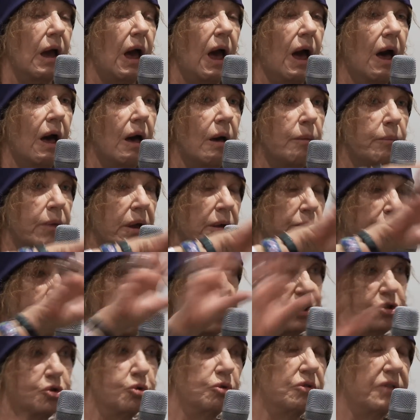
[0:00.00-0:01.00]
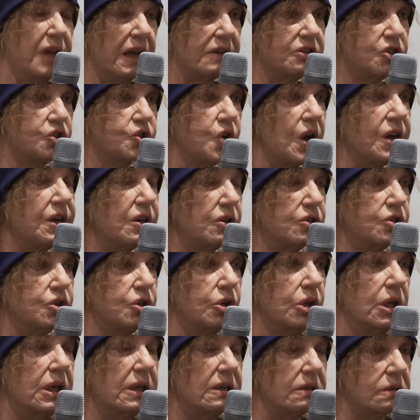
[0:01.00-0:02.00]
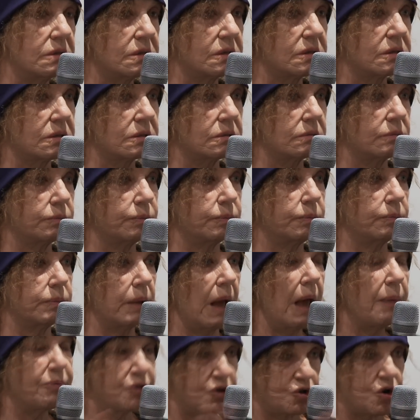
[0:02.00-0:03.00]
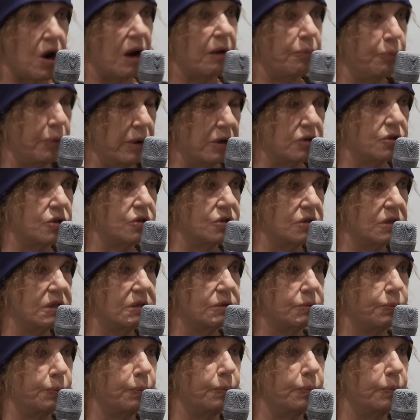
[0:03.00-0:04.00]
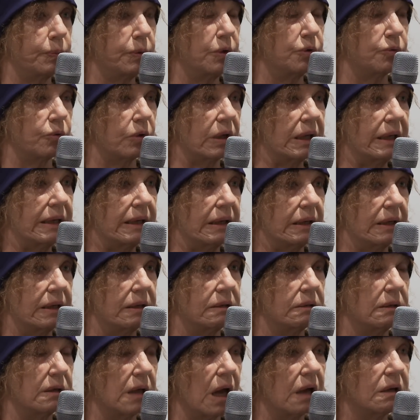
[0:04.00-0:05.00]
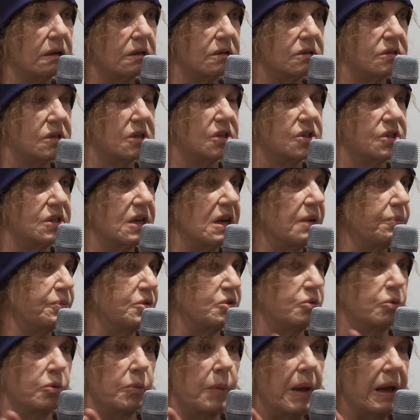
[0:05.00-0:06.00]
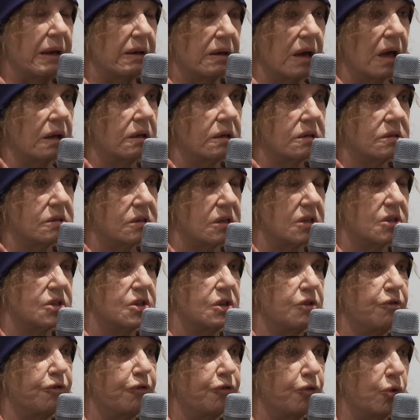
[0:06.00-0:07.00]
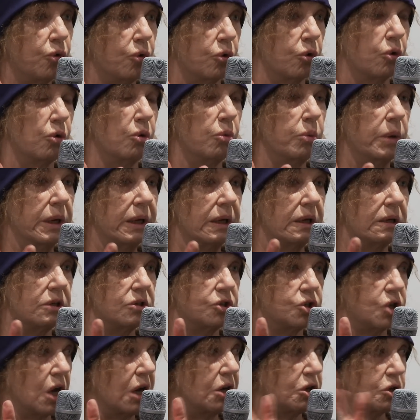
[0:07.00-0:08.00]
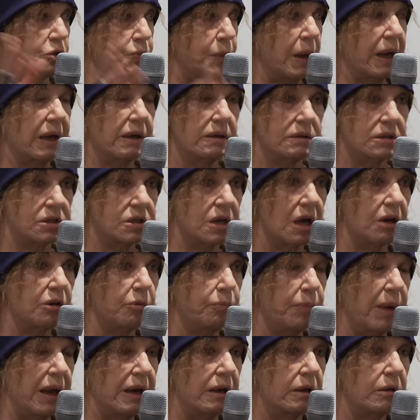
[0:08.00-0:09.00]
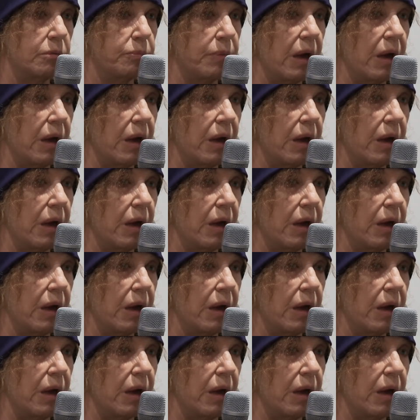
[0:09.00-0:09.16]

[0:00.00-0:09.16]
And Brett took that straight into his abstract pictures. He's, you know, clearly in 1960 up to about 1964 when he changed back and started painting the